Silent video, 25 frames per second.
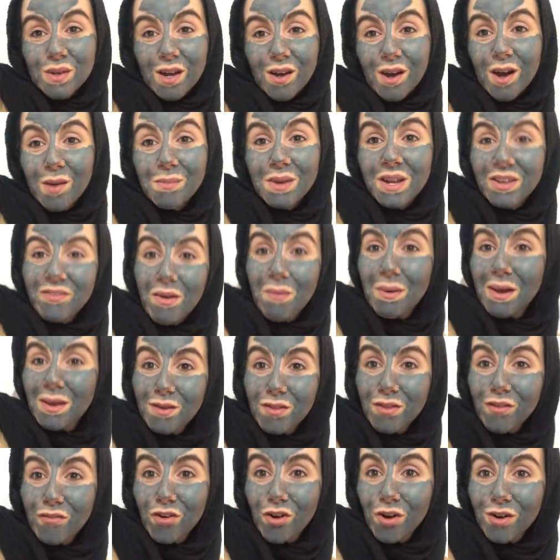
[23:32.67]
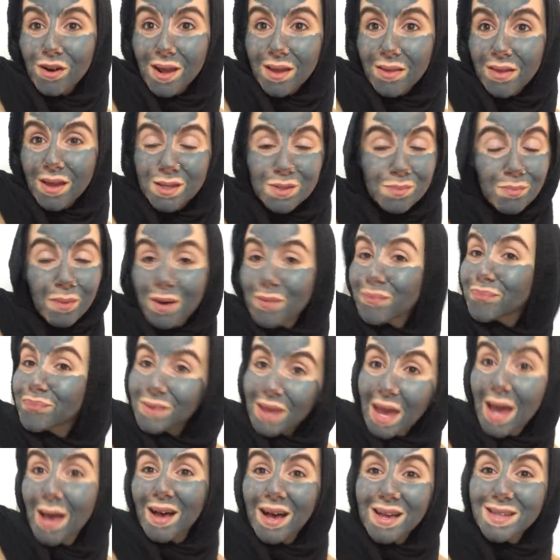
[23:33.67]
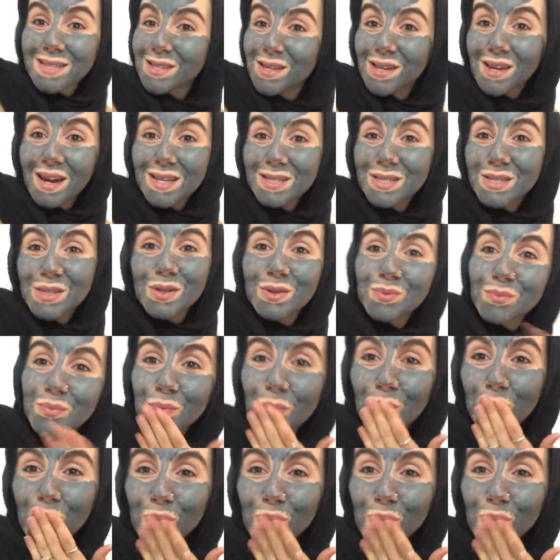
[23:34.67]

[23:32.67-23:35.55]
I can't believe I'm ending the vlog like this, but yeah, I'll see you guys soon.